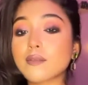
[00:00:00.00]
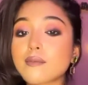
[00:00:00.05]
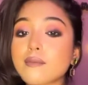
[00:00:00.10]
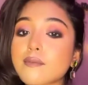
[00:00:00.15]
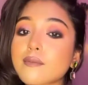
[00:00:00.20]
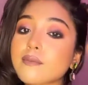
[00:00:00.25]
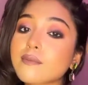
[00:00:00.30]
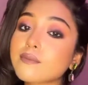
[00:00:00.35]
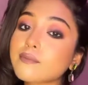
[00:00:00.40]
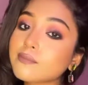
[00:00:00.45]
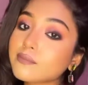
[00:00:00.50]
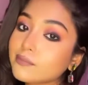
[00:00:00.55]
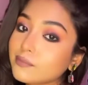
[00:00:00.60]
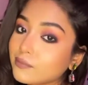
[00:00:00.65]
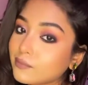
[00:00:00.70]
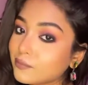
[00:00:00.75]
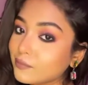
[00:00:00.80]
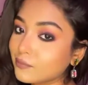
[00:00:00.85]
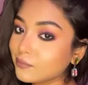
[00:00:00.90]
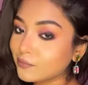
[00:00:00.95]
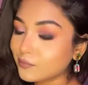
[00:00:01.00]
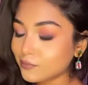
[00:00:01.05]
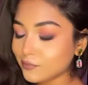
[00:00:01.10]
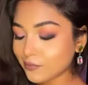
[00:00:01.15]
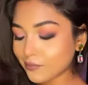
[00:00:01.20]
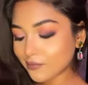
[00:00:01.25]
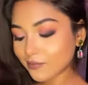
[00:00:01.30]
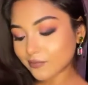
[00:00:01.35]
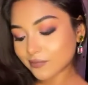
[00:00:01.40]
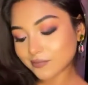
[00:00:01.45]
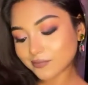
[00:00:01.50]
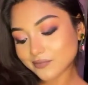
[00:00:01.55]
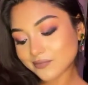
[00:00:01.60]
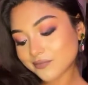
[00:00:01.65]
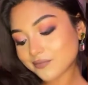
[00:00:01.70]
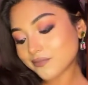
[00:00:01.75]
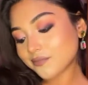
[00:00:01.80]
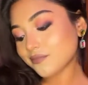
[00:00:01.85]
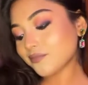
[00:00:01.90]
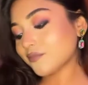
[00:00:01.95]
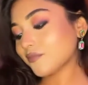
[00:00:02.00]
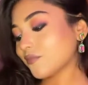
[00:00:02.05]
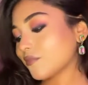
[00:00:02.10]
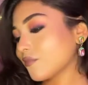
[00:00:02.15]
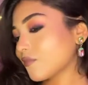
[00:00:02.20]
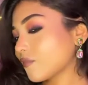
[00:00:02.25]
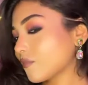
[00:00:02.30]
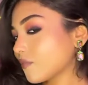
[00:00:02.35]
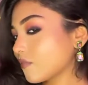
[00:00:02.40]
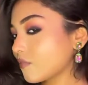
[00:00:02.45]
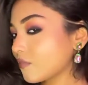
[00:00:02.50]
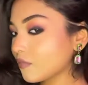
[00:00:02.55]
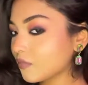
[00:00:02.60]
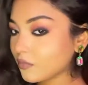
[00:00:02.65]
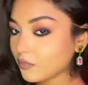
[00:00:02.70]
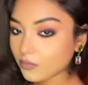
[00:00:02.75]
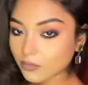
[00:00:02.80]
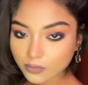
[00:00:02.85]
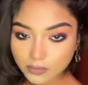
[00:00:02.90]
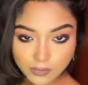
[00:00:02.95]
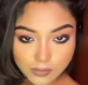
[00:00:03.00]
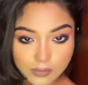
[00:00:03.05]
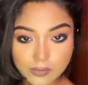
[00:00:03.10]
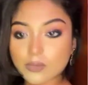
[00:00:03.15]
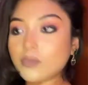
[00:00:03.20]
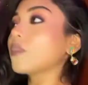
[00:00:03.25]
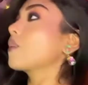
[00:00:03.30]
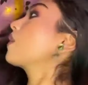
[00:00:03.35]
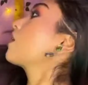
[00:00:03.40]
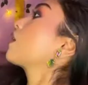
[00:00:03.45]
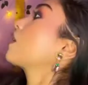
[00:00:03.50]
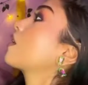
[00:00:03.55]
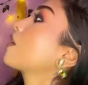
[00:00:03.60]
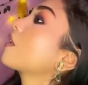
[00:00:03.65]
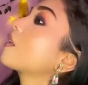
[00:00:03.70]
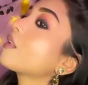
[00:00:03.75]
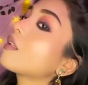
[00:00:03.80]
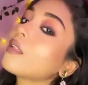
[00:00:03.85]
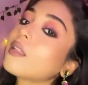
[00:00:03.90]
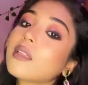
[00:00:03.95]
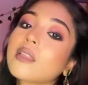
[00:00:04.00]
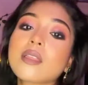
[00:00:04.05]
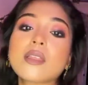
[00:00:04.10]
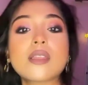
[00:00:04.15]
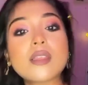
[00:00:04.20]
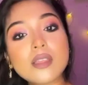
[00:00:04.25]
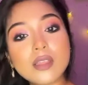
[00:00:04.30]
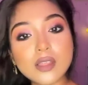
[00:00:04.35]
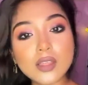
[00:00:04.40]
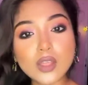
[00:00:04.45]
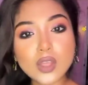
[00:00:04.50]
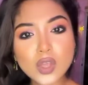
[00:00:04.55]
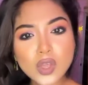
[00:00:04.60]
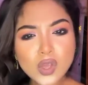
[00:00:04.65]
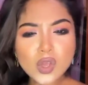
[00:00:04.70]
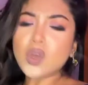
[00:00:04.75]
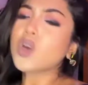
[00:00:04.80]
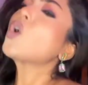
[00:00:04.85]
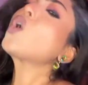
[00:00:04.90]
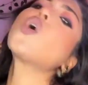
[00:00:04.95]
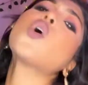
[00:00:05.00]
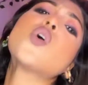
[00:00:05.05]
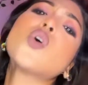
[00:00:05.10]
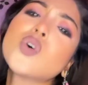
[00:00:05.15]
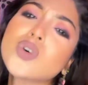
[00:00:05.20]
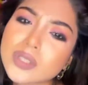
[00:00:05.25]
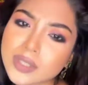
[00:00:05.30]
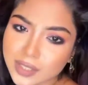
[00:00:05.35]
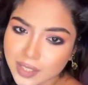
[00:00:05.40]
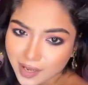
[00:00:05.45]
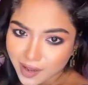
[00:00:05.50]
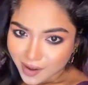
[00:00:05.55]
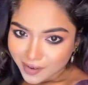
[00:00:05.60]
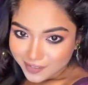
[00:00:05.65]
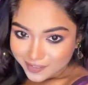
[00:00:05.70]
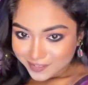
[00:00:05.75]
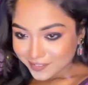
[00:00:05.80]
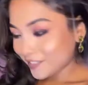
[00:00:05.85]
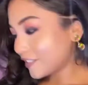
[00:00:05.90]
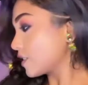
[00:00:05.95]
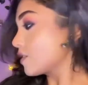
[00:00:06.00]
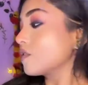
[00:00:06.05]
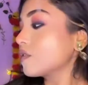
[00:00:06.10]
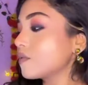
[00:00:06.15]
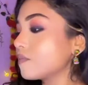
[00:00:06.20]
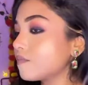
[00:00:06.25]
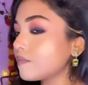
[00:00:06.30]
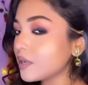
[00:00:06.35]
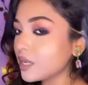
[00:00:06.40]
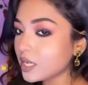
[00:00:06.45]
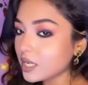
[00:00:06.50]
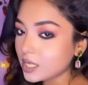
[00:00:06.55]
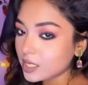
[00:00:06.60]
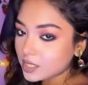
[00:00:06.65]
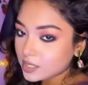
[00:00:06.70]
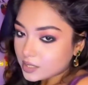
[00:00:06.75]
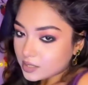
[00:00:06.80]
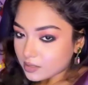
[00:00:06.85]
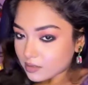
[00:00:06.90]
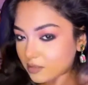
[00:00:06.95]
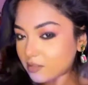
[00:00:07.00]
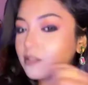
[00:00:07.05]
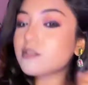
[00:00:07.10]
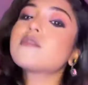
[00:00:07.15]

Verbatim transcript: Instagram page, where on feeds posts related to the latest style, trend, fashionable